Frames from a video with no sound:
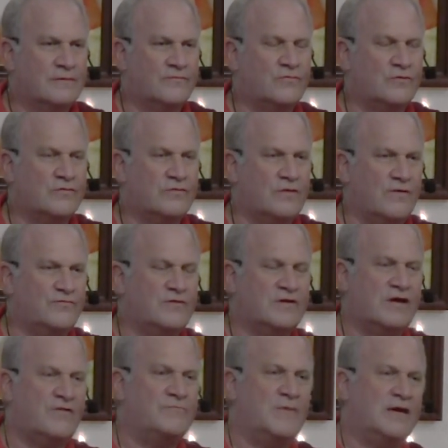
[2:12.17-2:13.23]
Of course, love
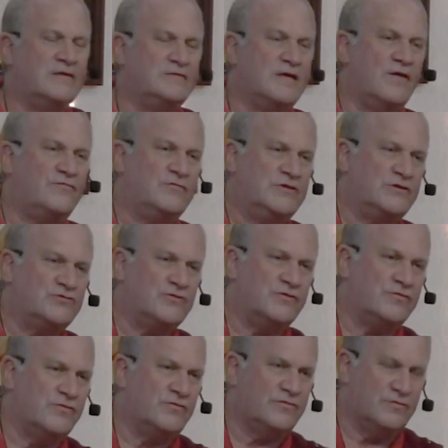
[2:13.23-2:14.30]
could have many
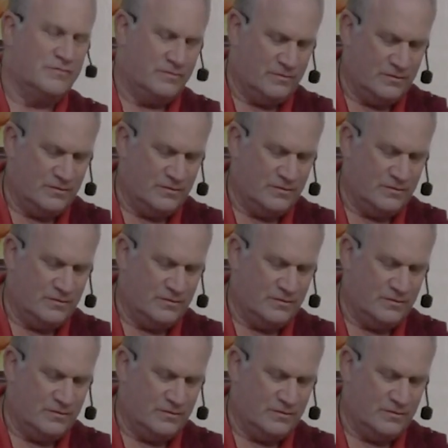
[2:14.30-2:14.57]
definitions.